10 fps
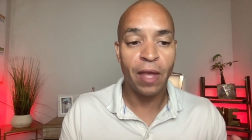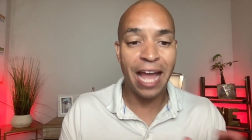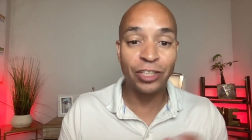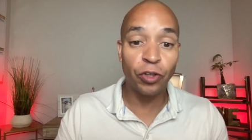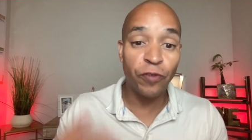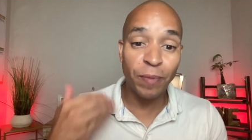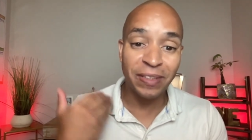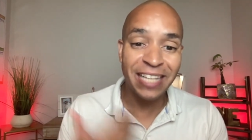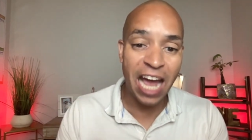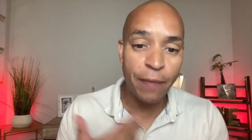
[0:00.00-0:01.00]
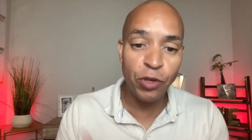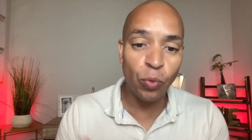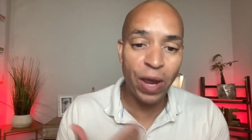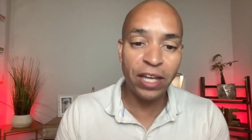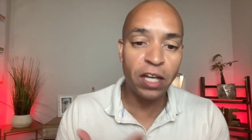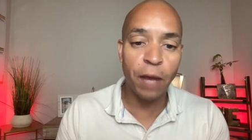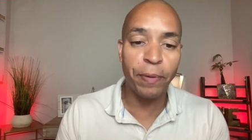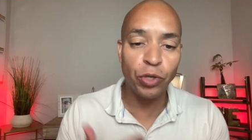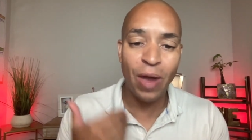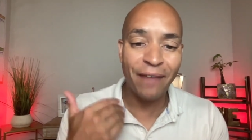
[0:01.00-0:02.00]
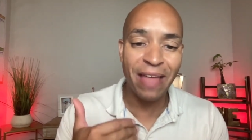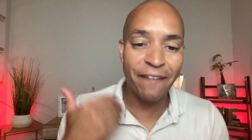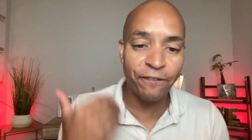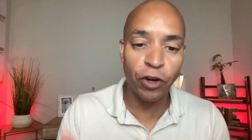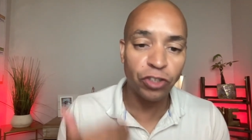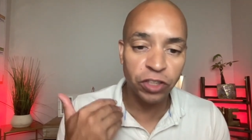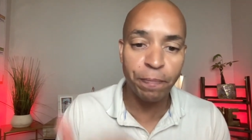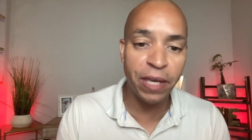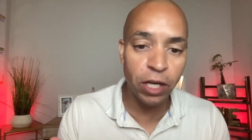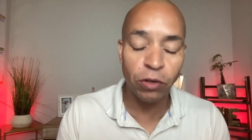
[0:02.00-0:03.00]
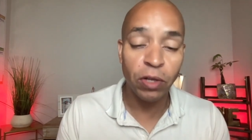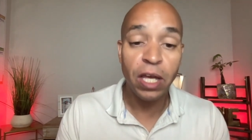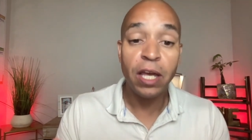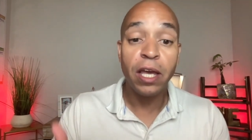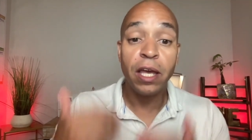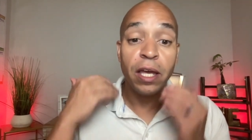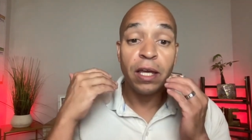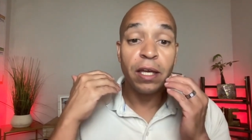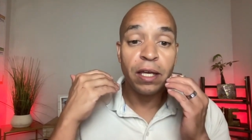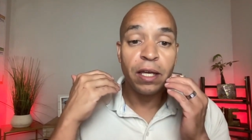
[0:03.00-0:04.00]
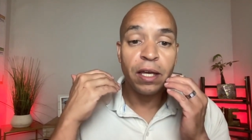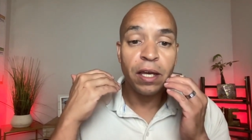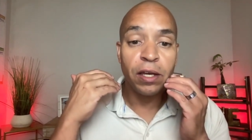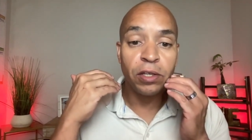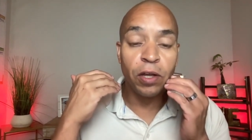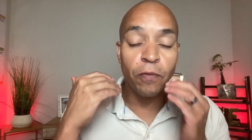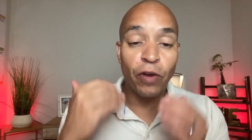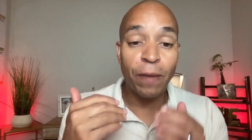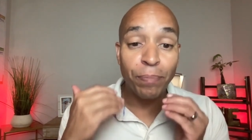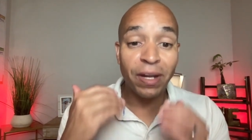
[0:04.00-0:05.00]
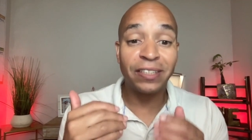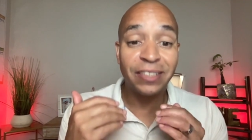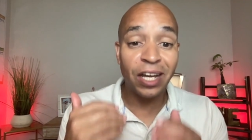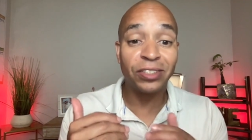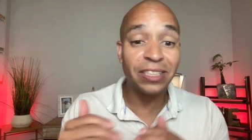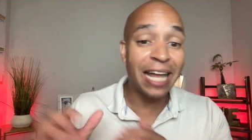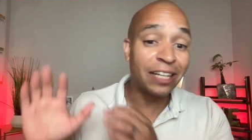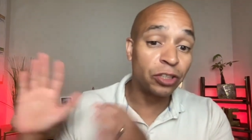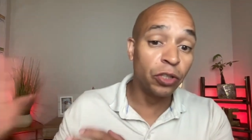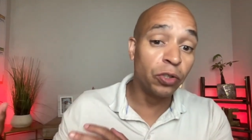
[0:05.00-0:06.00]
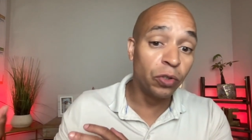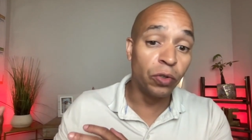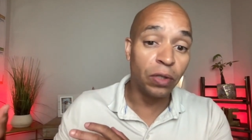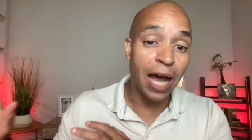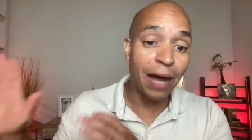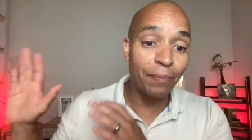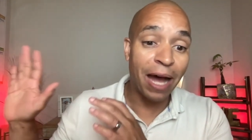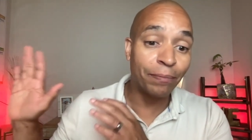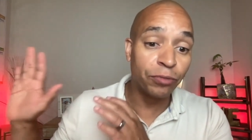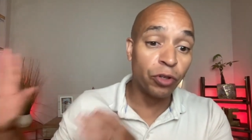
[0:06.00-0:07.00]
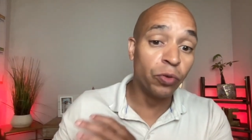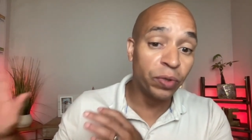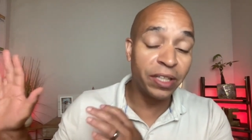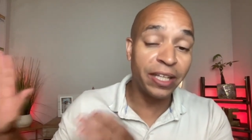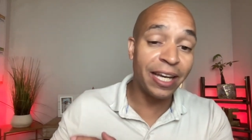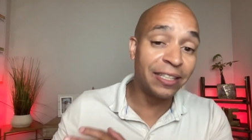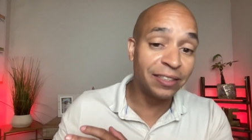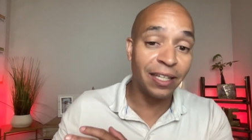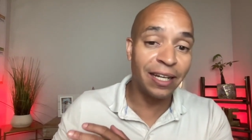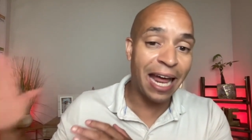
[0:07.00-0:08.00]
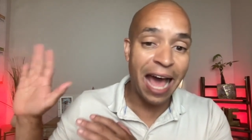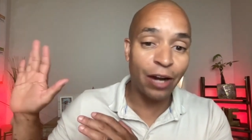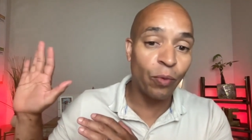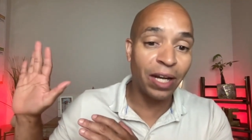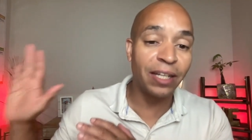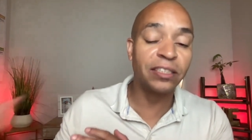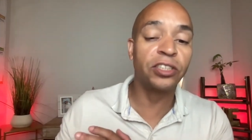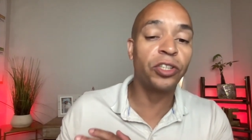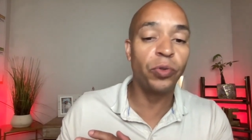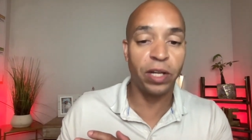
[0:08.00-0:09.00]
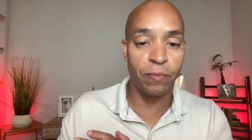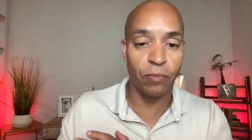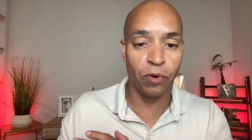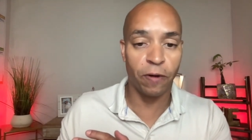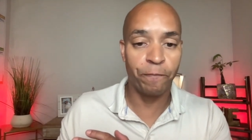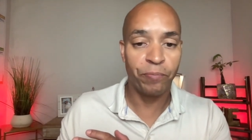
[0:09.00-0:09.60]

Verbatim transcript: And so from the time you wake up and you have that first meal, your red blood cells is like, dude, I'm I'm through with the insulin. I, I don't want to listen to you anymore.